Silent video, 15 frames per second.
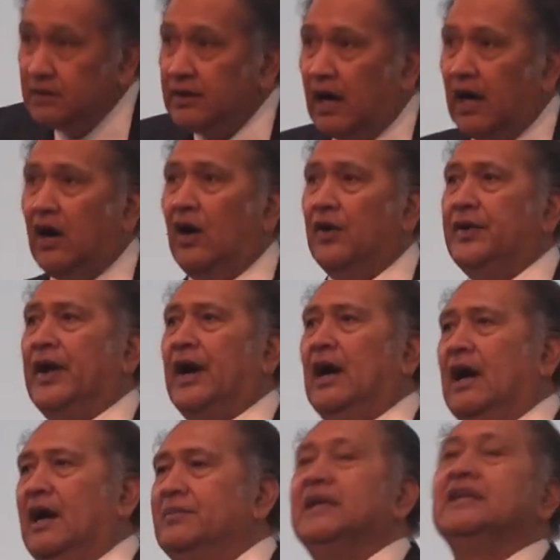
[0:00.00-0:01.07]
the
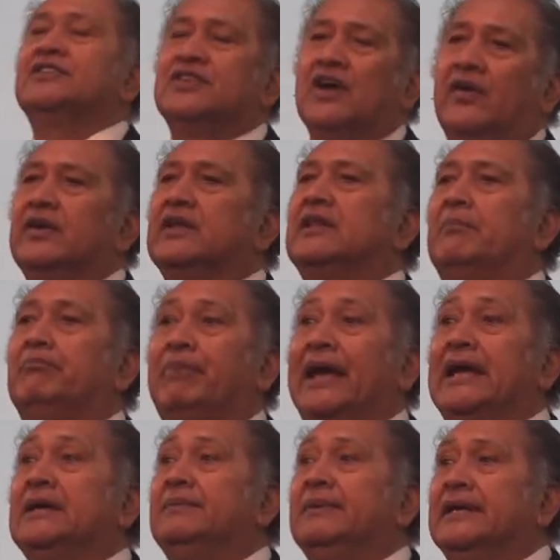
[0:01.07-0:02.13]
Honda, I mean, sorry, the
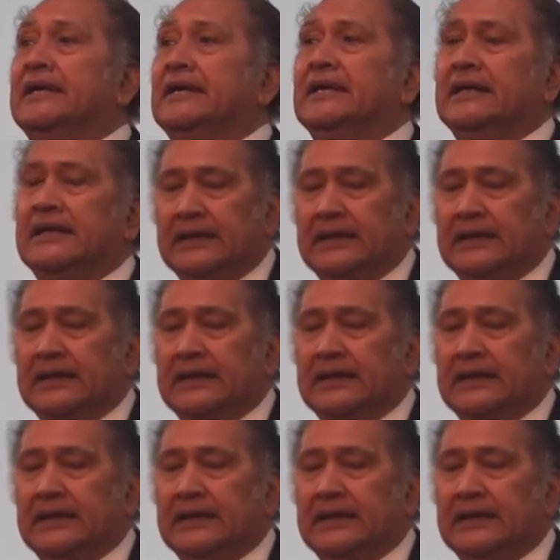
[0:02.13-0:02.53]
baby.